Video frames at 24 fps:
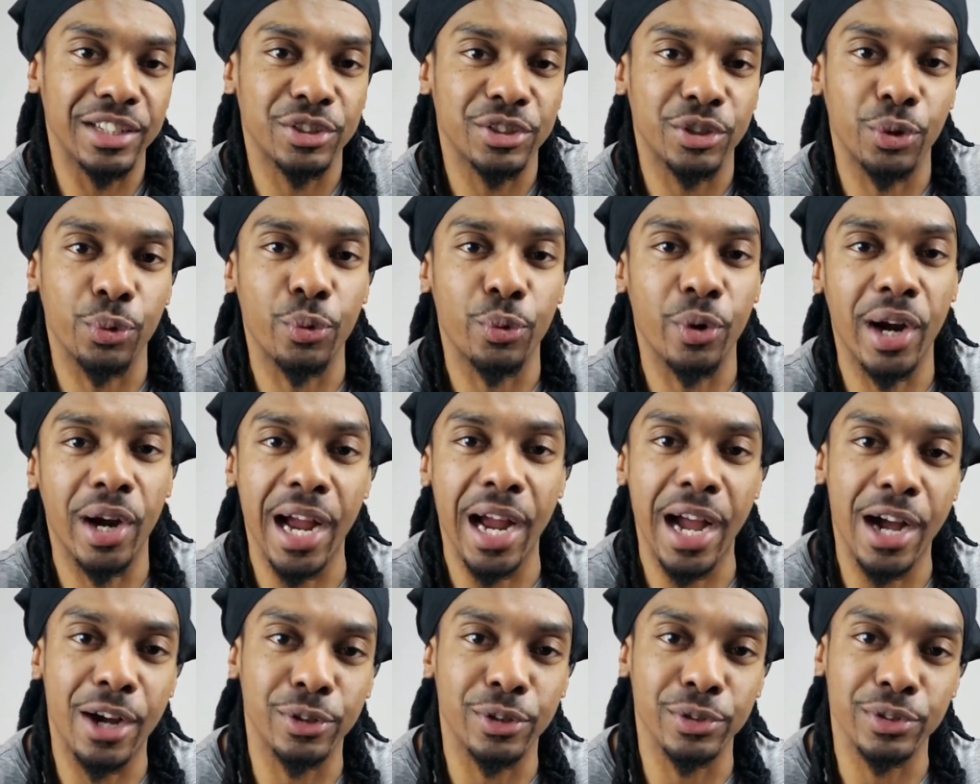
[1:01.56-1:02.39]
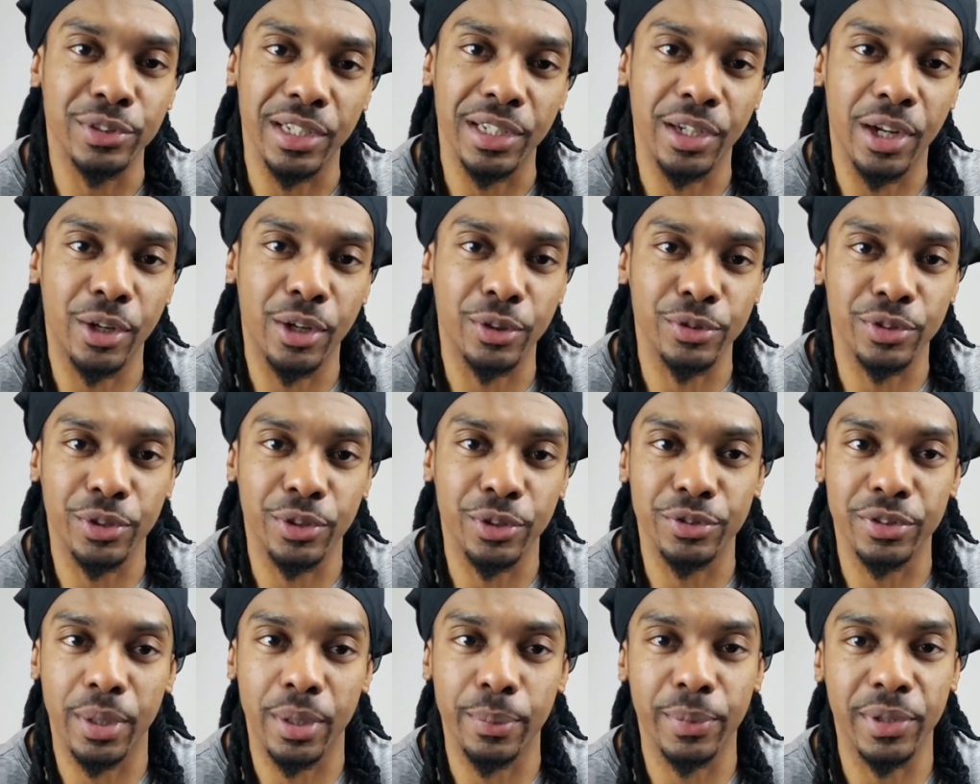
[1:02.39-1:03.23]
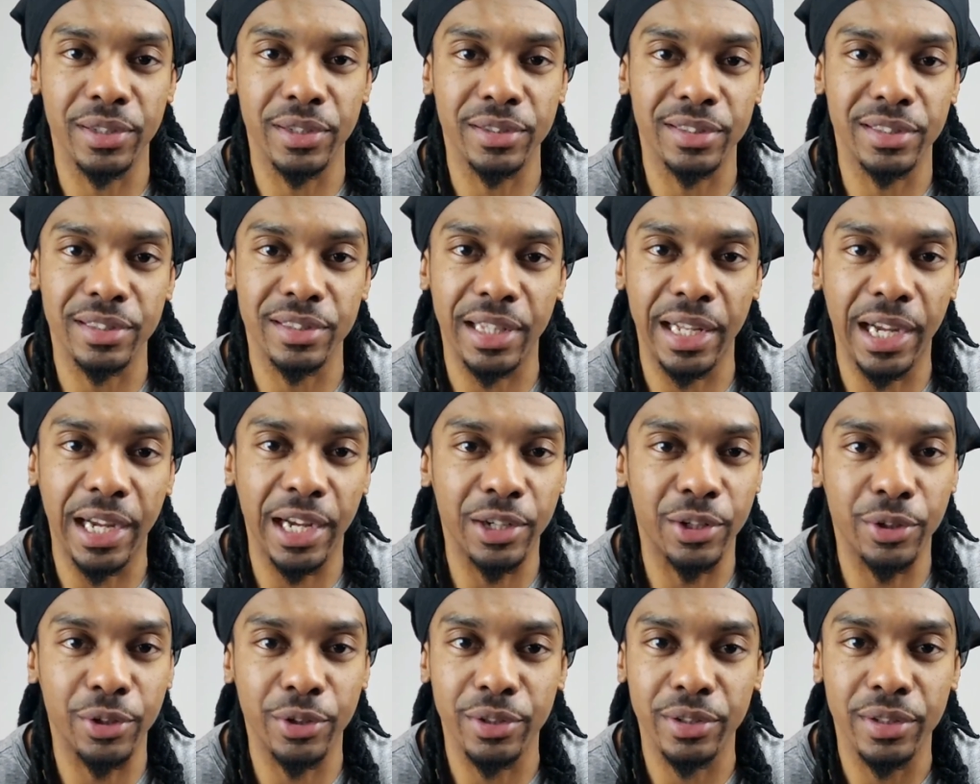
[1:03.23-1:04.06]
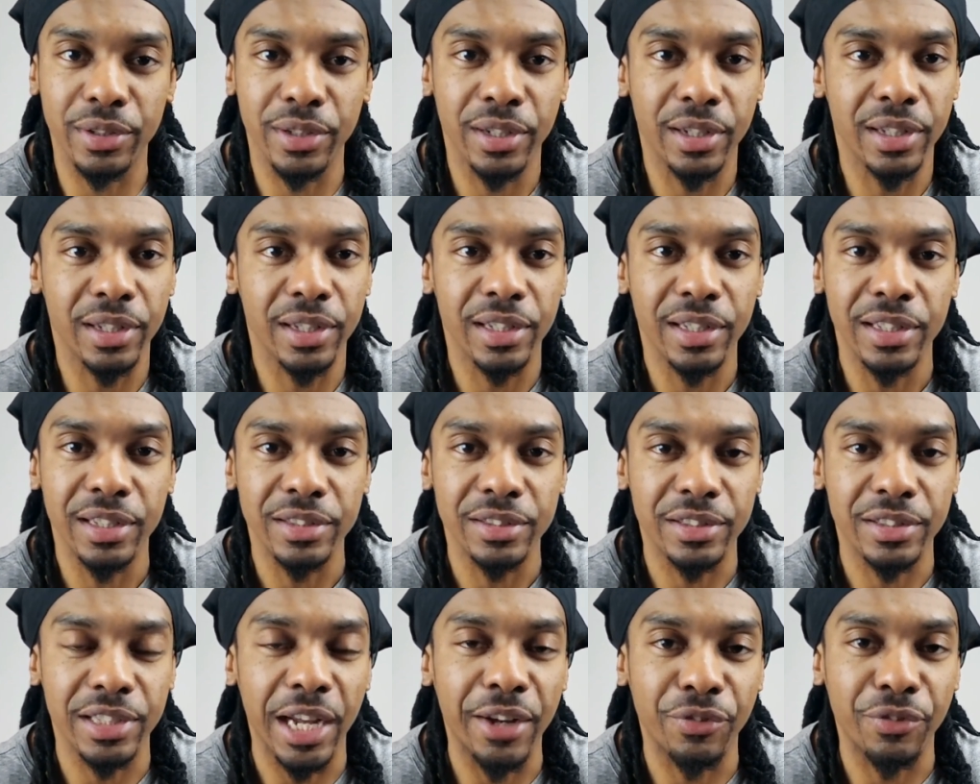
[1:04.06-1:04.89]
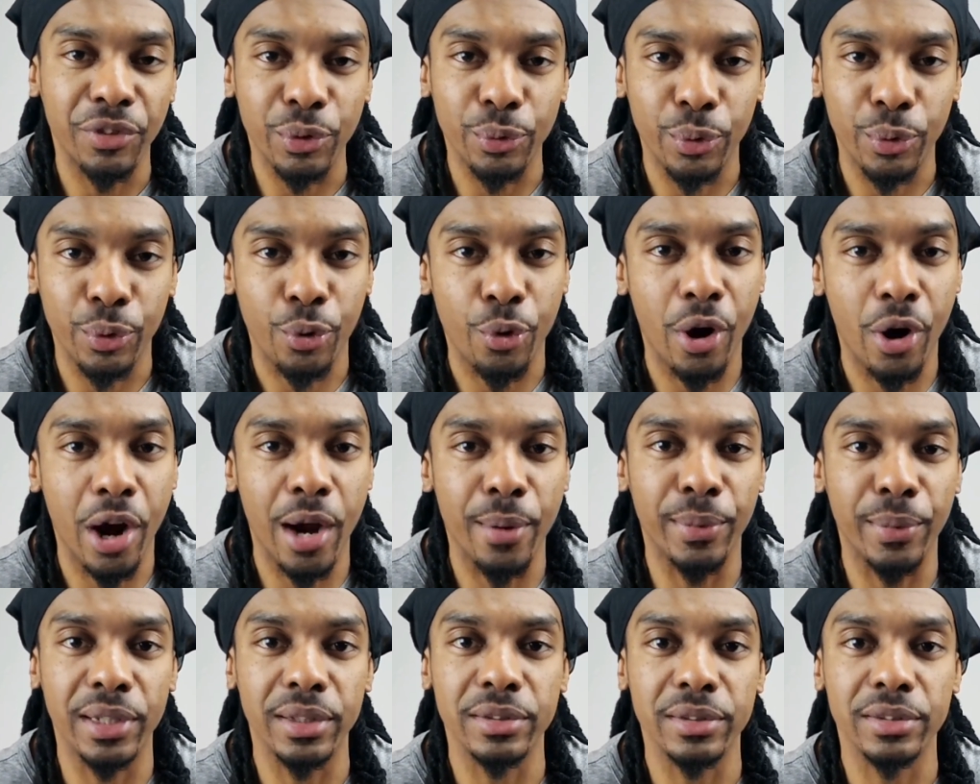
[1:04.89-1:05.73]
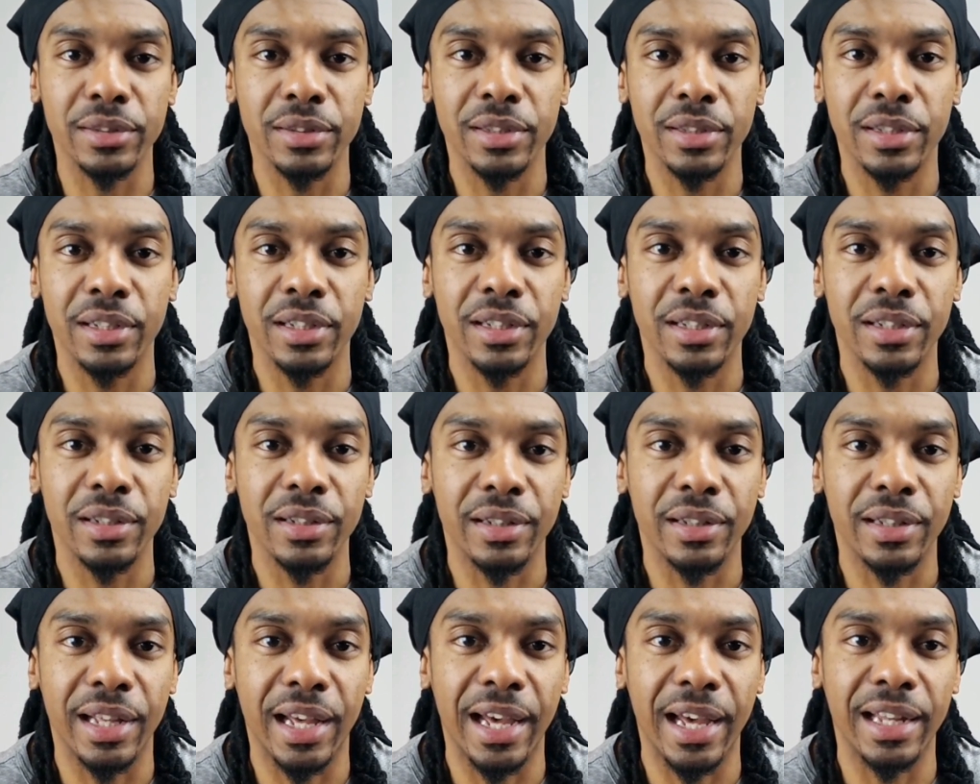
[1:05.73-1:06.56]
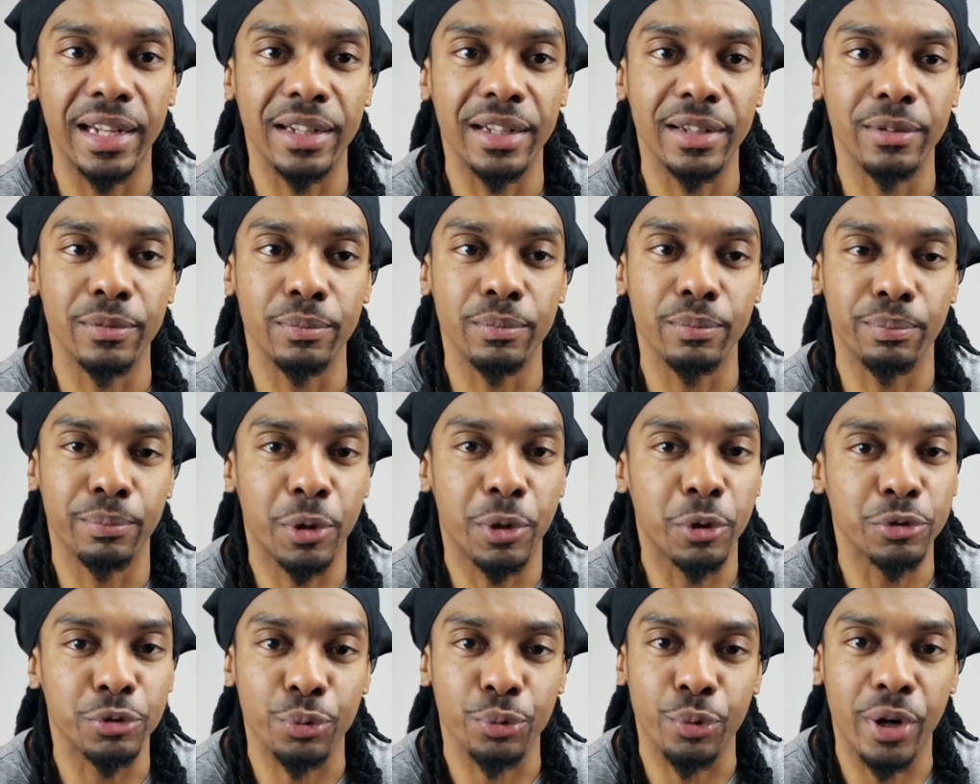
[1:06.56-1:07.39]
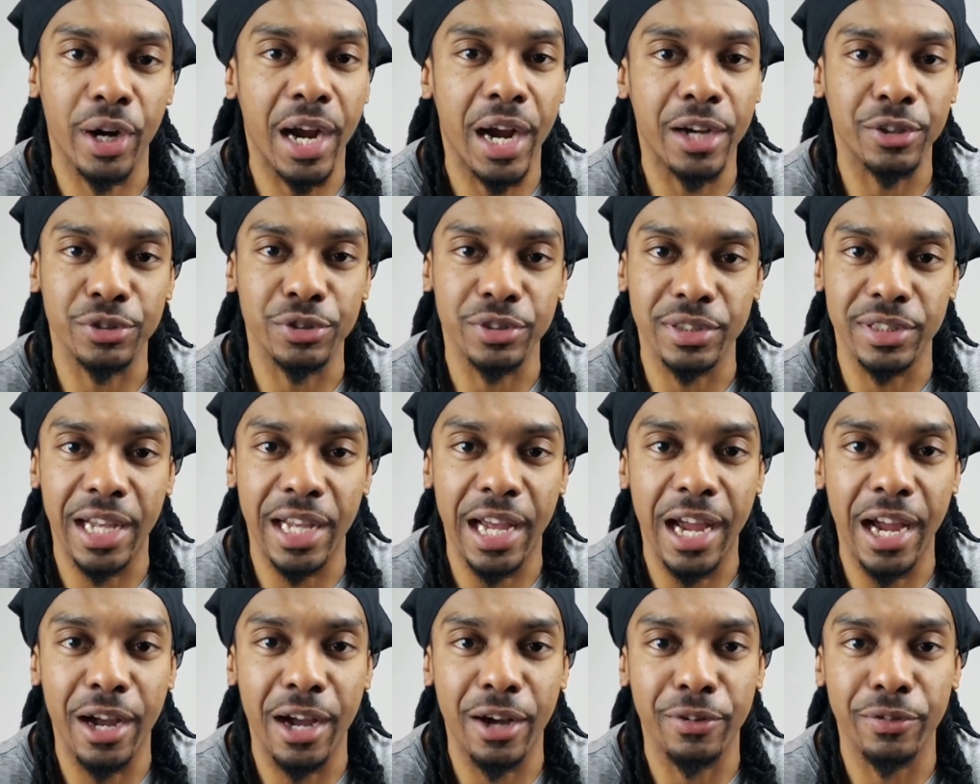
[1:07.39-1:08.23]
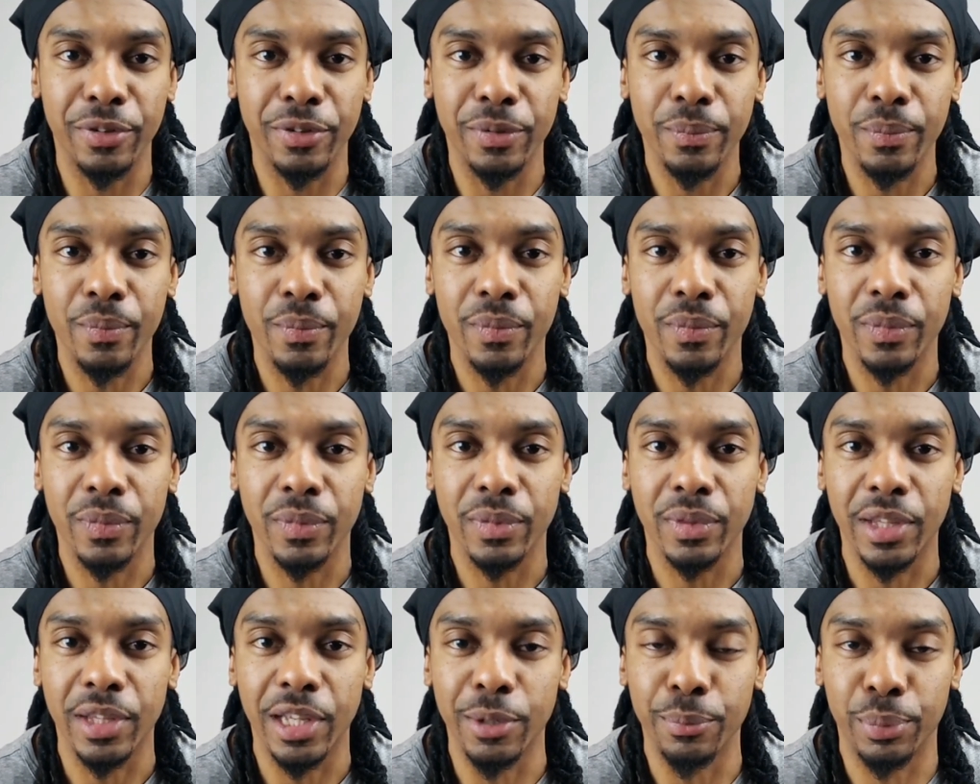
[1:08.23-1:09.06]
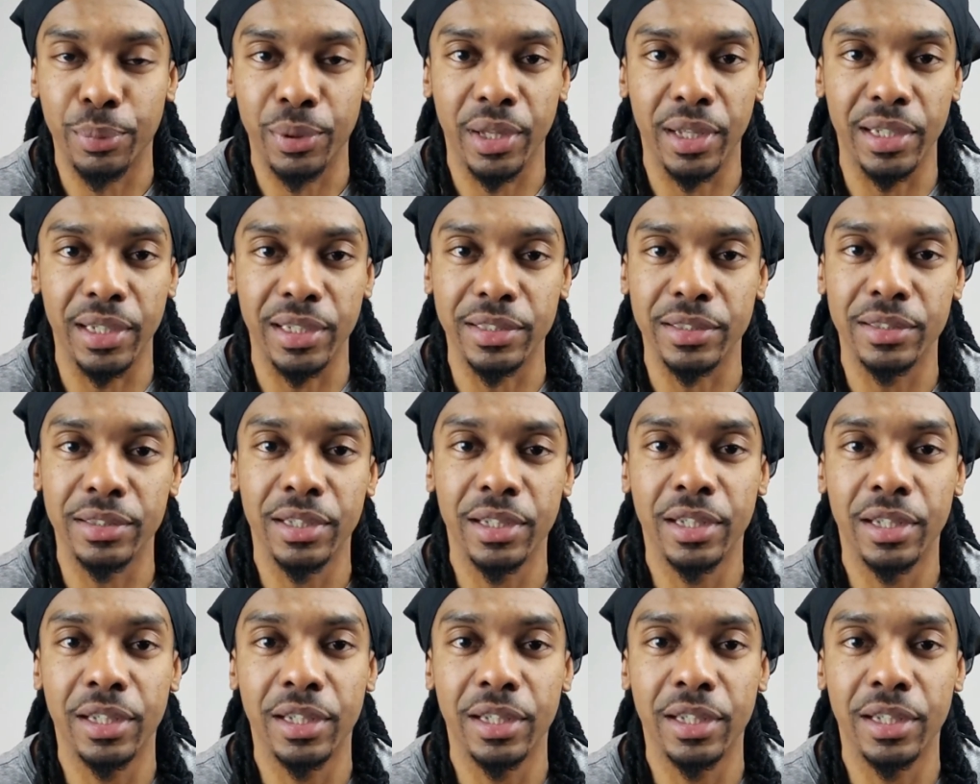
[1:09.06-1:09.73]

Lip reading: the warehouse, and also some of the standard safety requirements that most warehouses have in place.